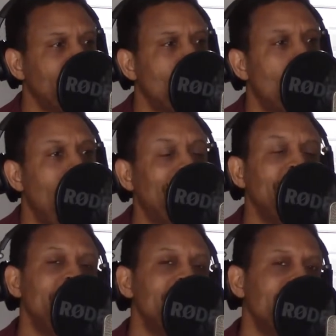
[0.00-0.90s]
why did
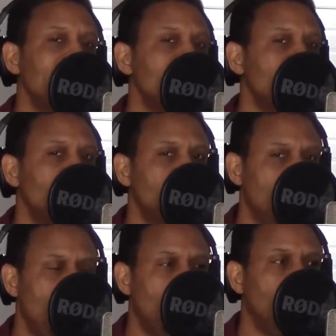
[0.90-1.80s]
it take so
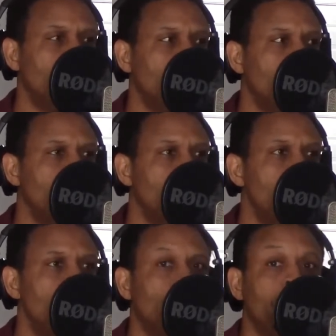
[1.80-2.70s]
long
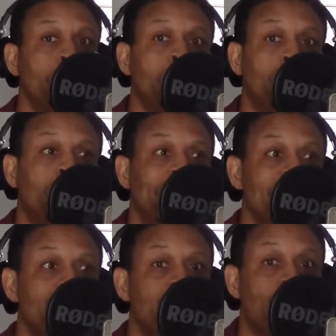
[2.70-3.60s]
for them to press
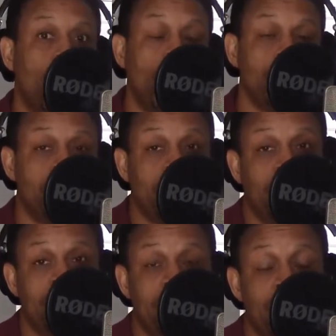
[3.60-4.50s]
charges
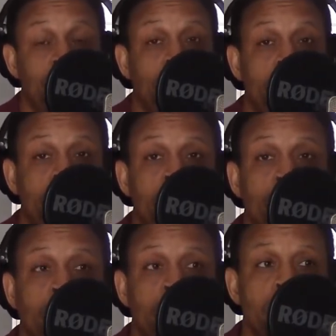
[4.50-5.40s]
against these two
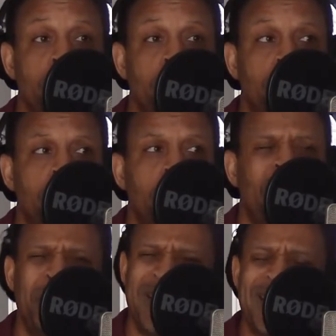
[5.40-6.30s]
individuals? I
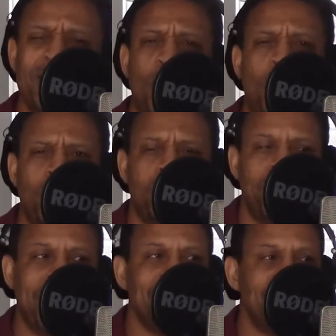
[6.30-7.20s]
mean, that's
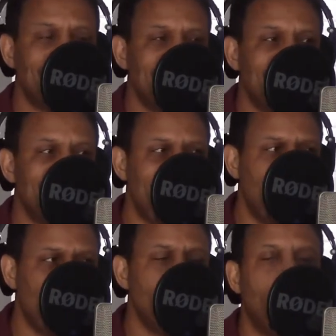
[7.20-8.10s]
the
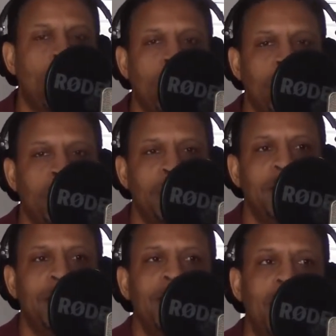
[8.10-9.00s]
scary part
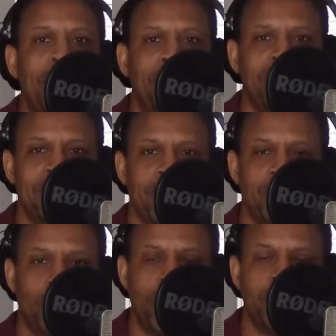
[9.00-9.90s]
about this
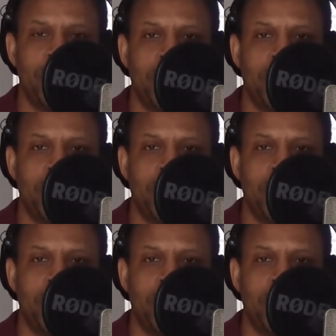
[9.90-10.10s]
situation.